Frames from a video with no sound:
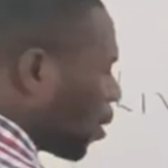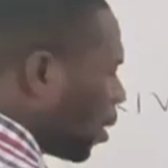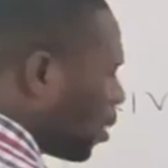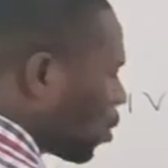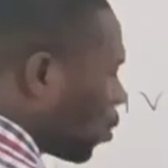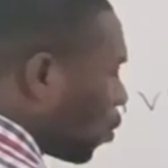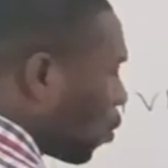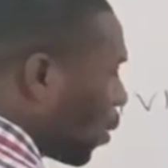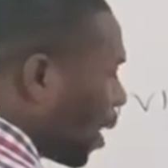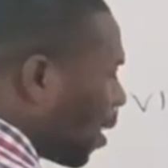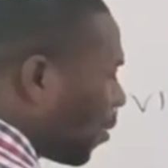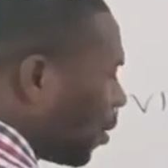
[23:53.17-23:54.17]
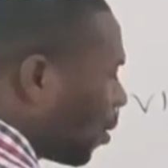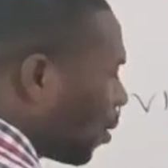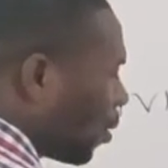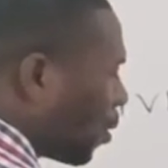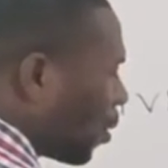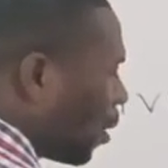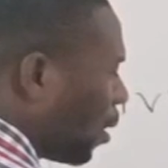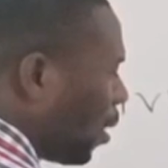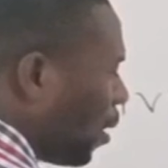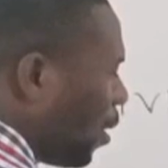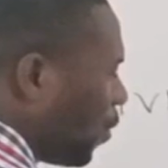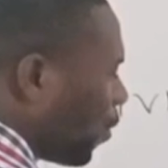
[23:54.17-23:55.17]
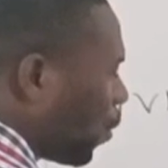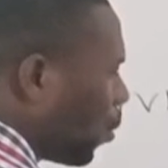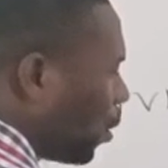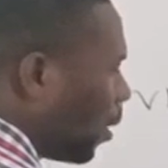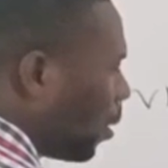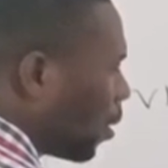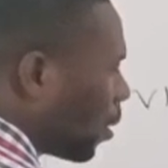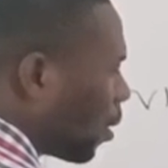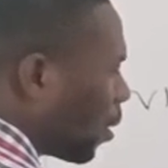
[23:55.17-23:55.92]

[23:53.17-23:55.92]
Okay, so we have the infolding,